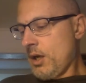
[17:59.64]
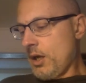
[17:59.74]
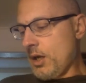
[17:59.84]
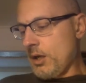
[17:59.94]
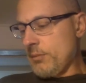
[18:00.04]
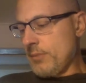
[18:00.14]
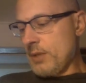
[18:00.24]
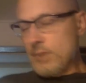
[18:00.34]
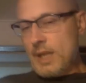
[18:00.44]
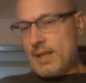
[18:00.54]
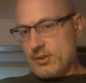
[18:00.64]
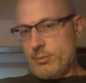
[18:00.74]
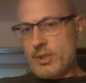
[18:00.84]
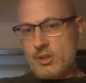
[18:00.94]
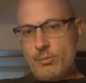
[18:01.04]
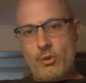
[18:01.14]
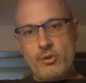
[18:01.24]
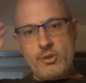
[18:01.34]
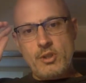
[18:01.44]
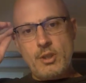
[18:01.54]
And blacks are big
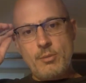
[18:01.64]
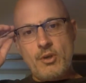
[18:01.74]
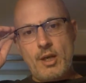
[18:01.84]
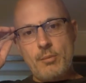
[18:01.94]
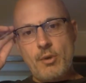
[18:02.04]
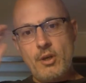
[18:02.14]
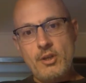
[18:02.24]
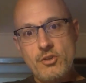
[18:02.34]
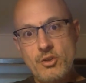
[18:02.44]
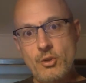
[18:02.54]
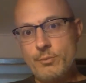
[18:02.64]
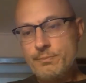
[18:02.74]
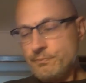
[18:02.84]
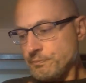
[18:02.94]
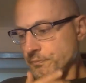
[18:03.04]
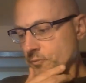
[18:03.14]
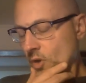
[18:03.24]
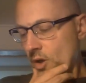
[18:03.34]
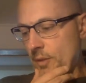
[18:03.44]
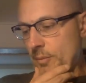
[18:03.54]
supporters of the Democratic Party, too,
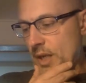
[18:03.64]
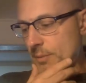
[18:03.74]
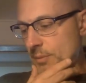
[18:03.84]
in many